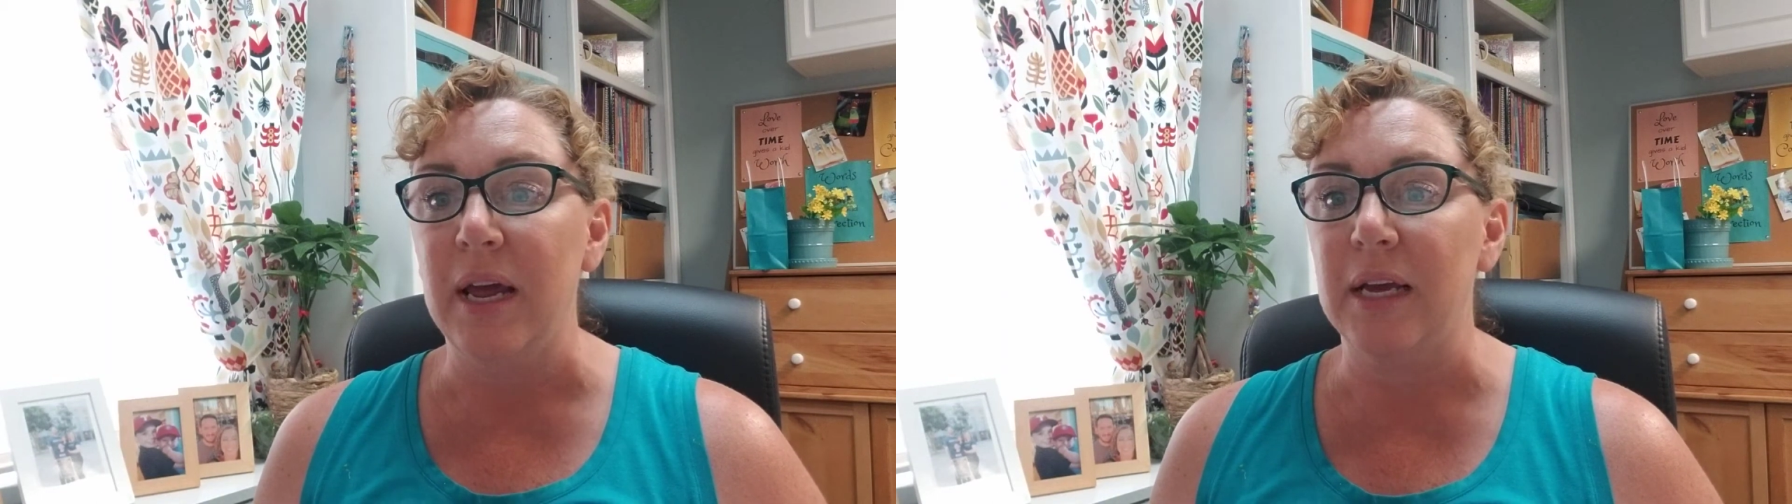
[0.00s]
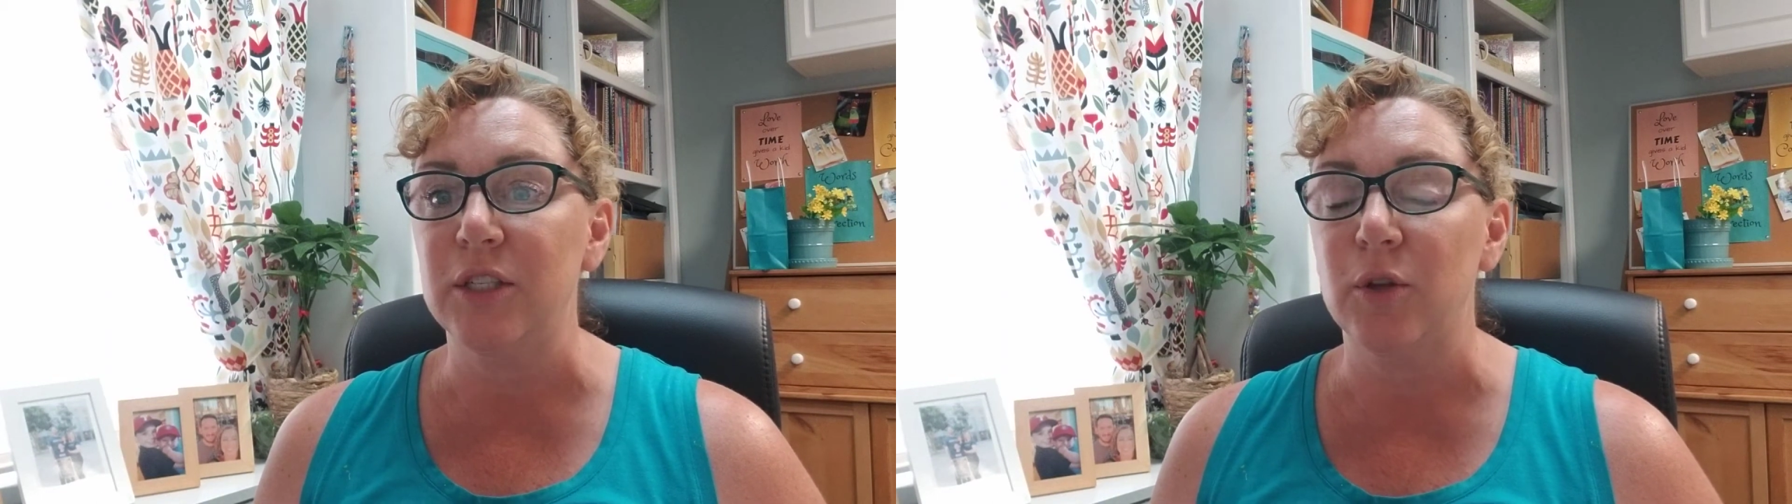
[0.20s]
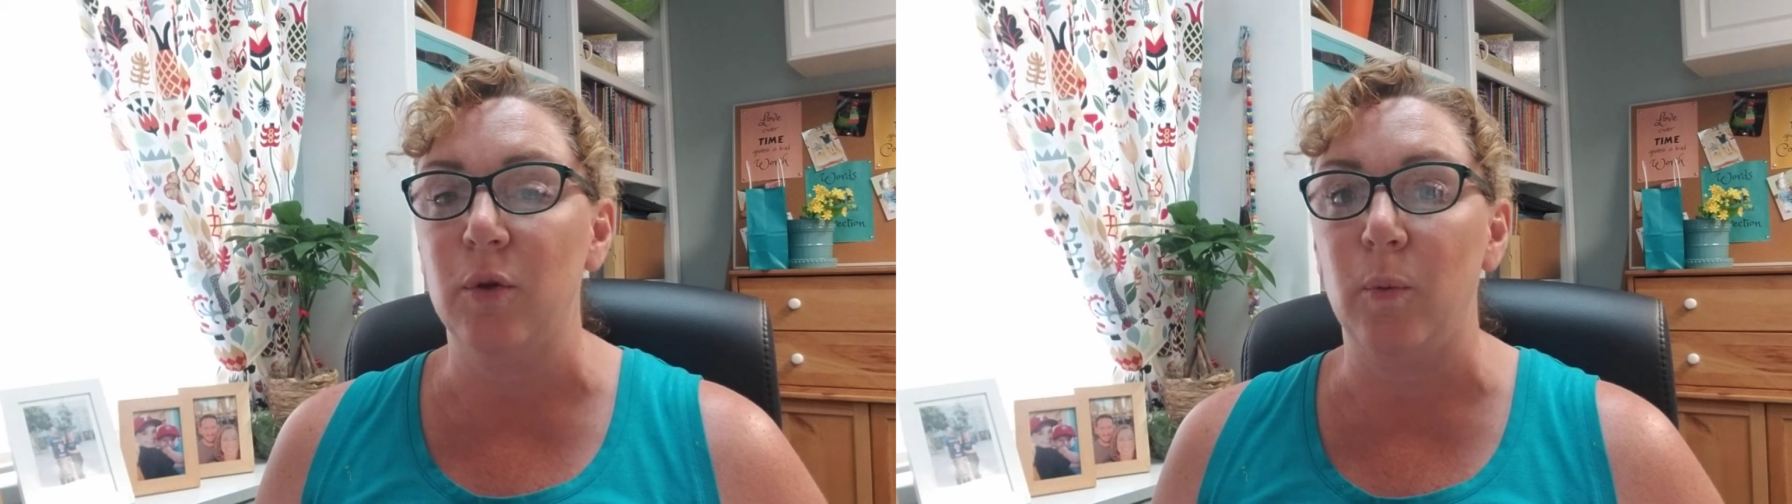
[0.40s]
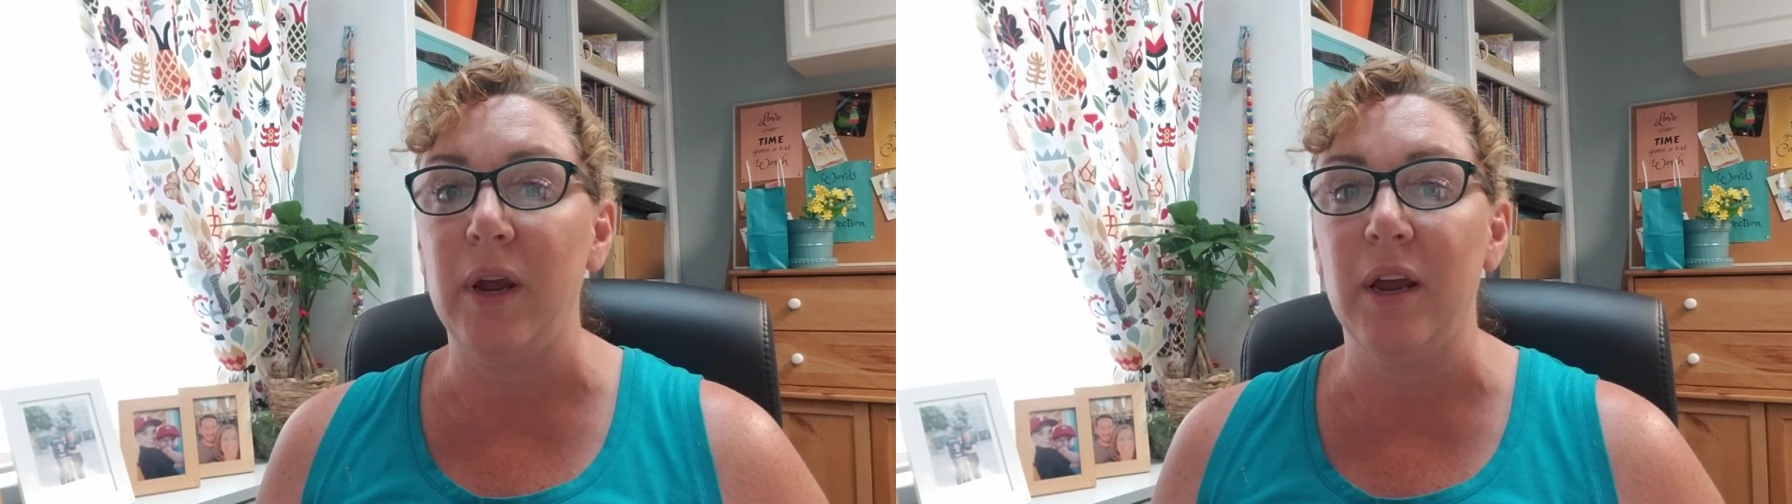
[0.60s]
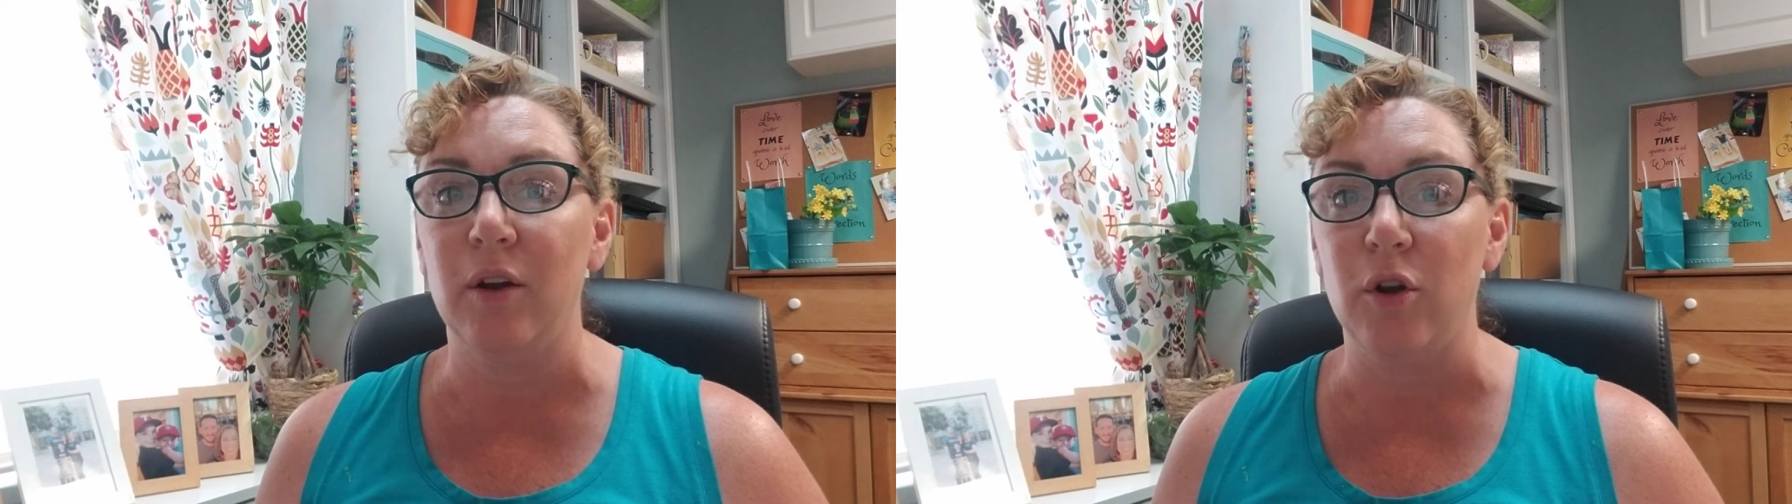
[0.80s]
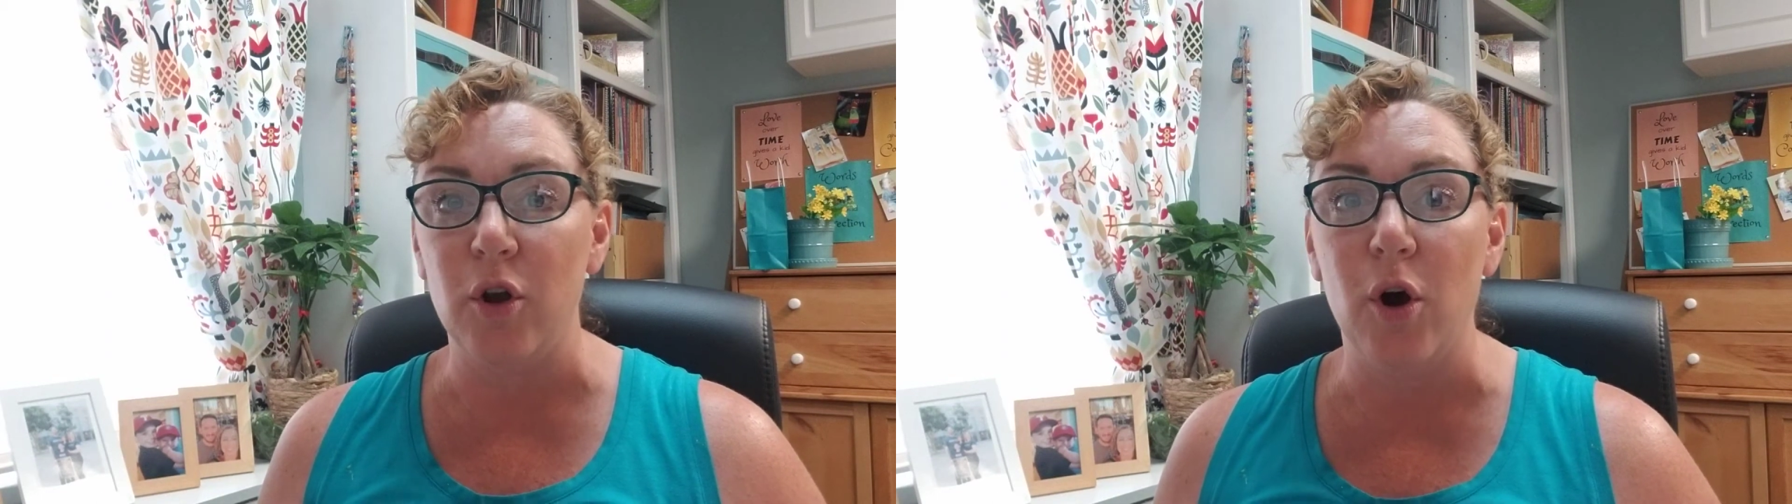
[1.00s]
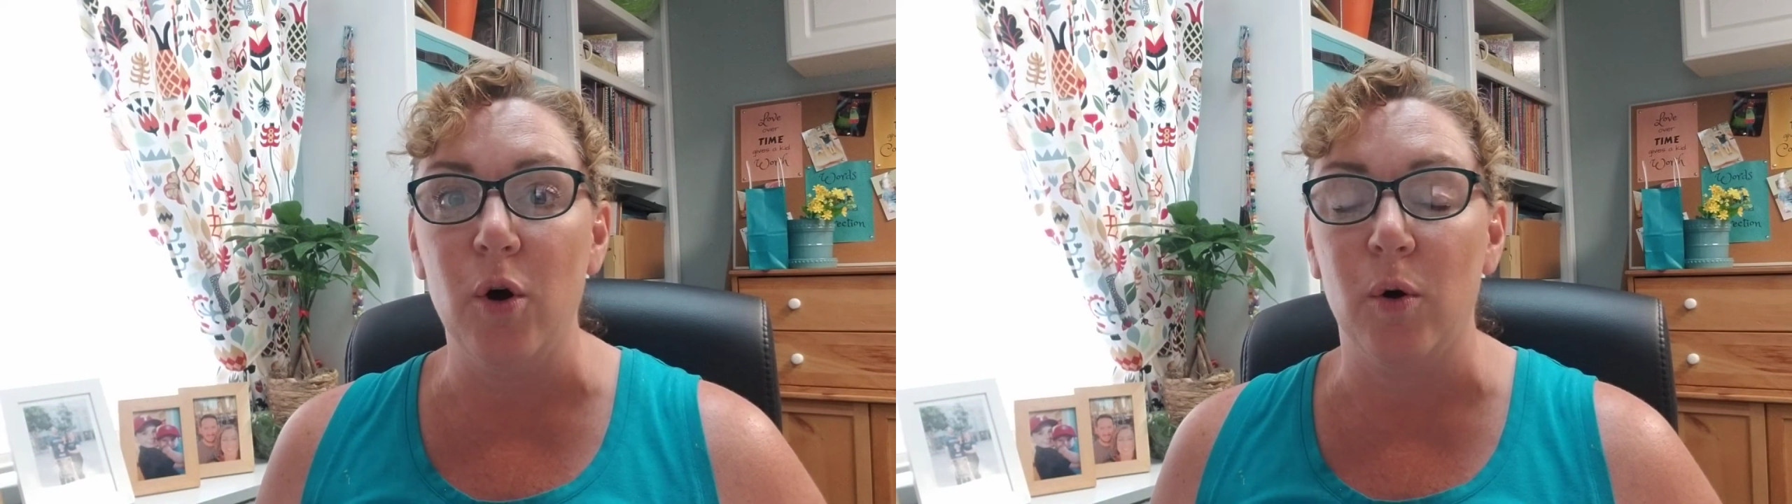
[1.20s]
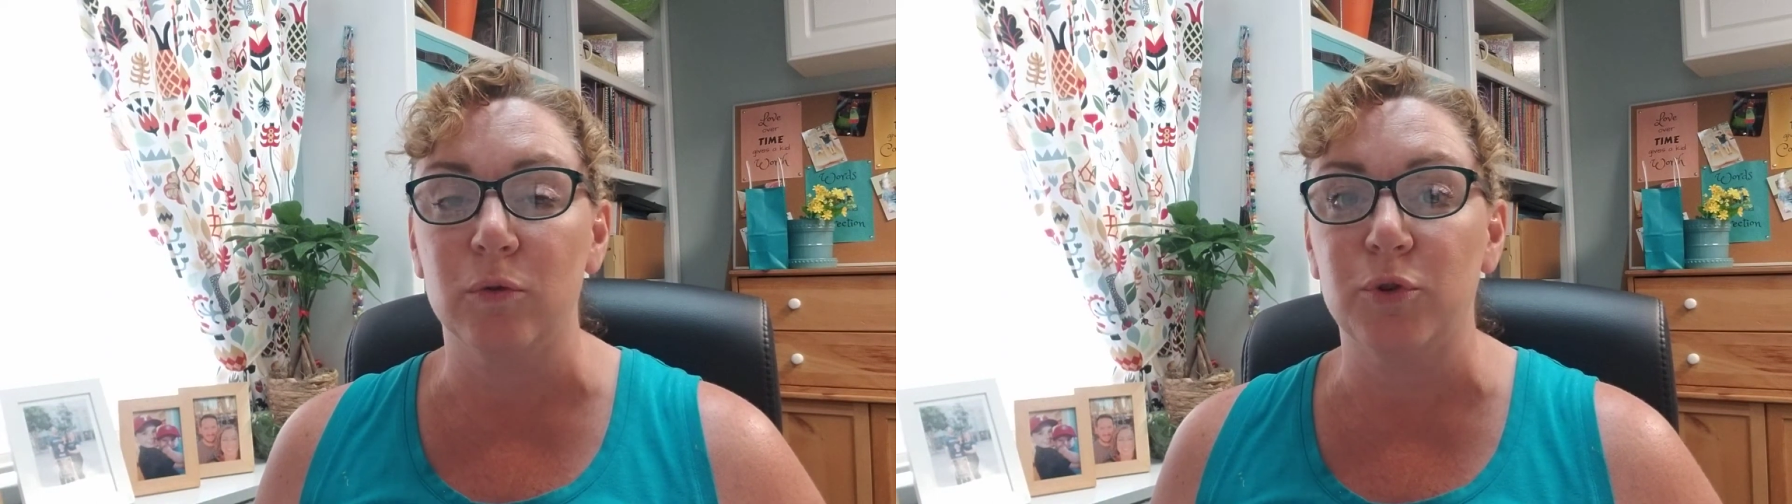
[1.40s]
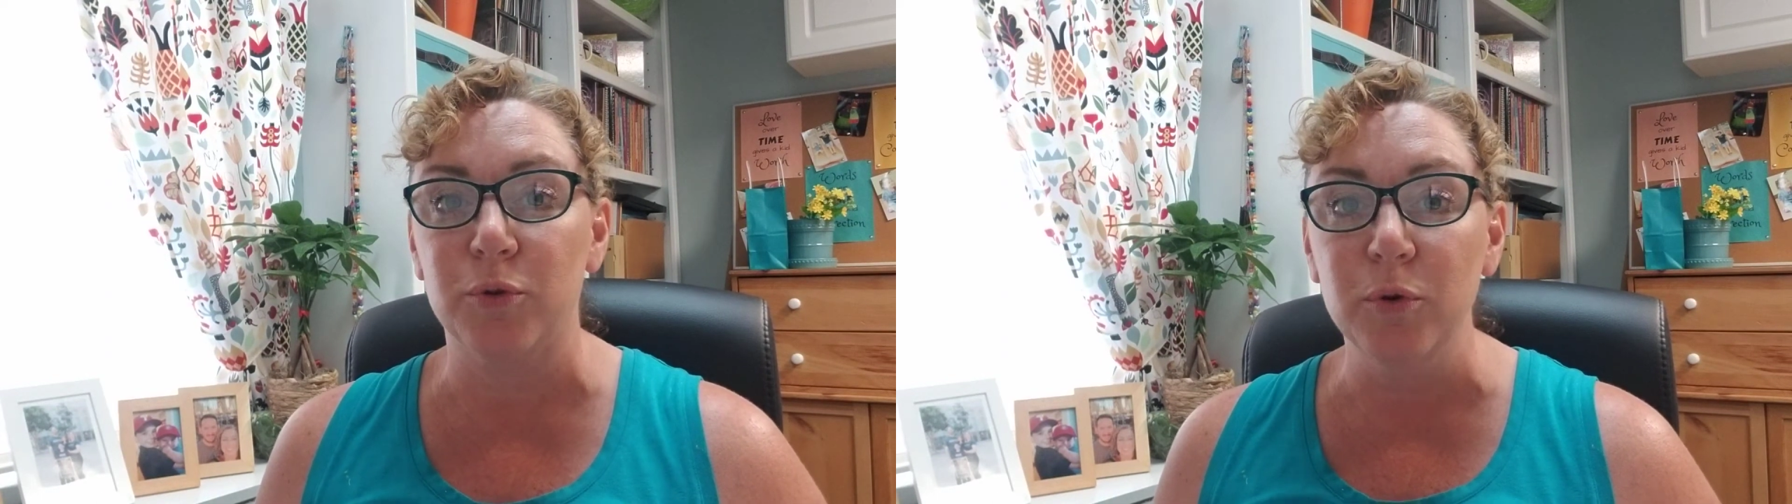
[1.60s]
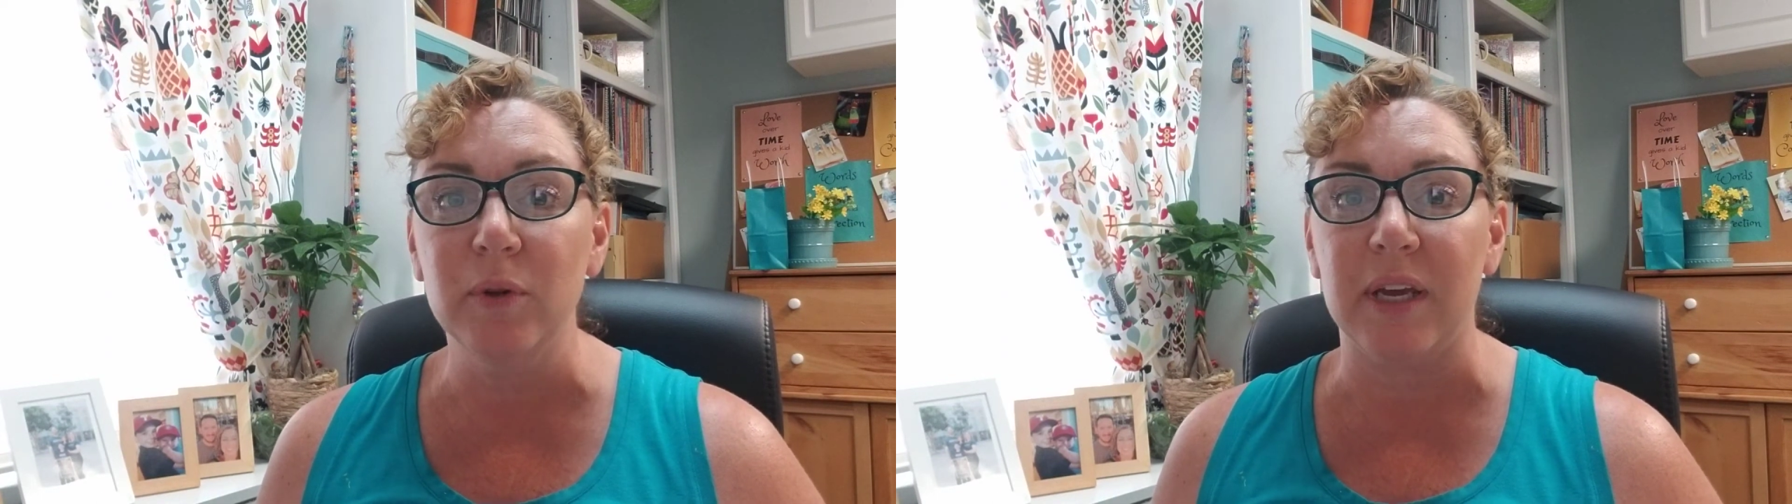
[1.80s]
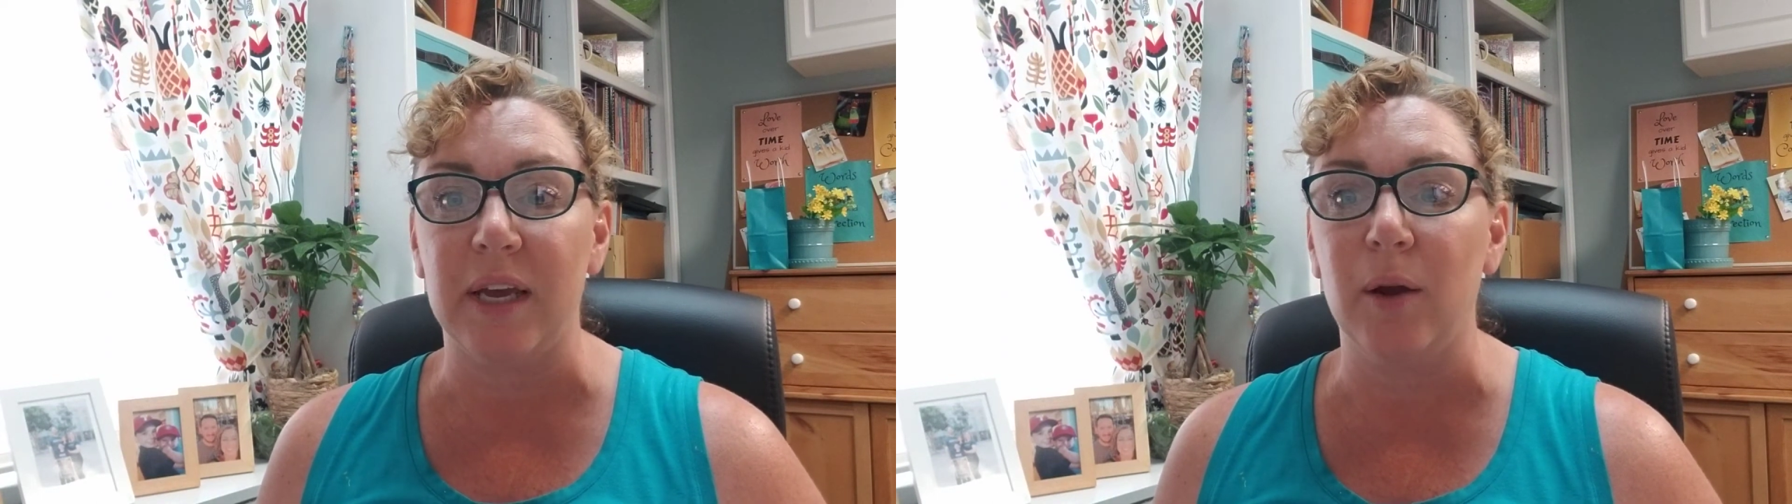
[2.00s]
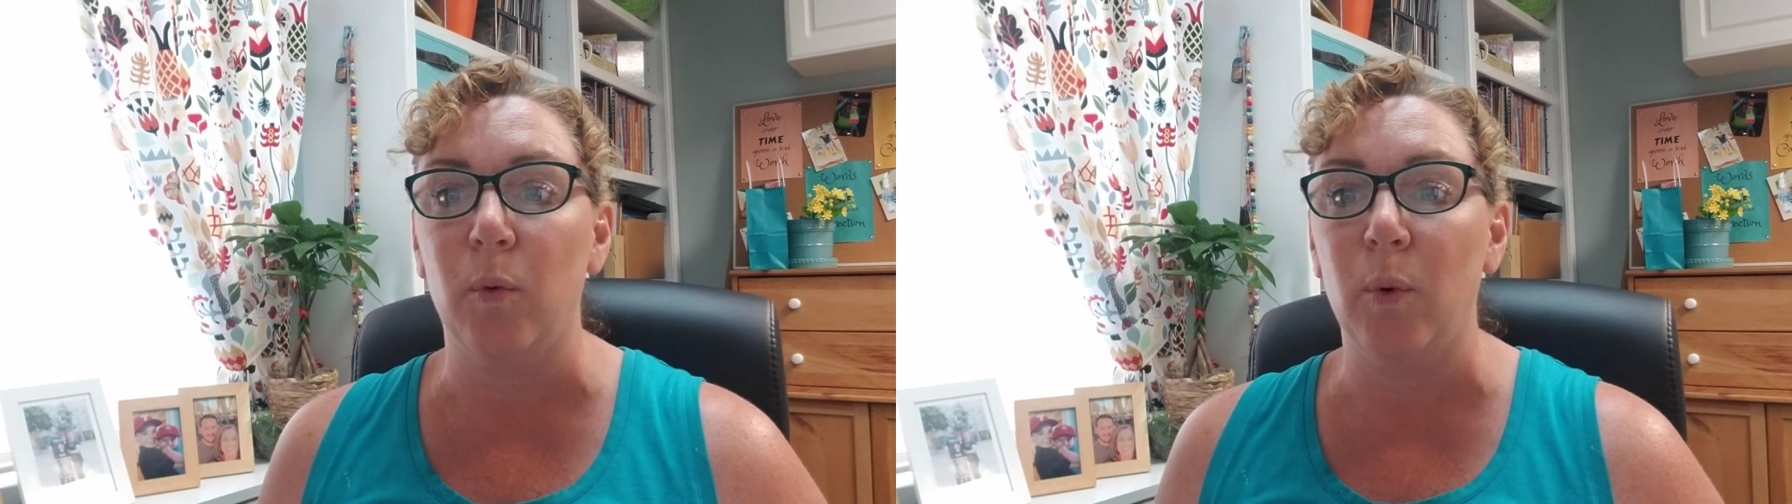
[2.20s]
is so that we can know truly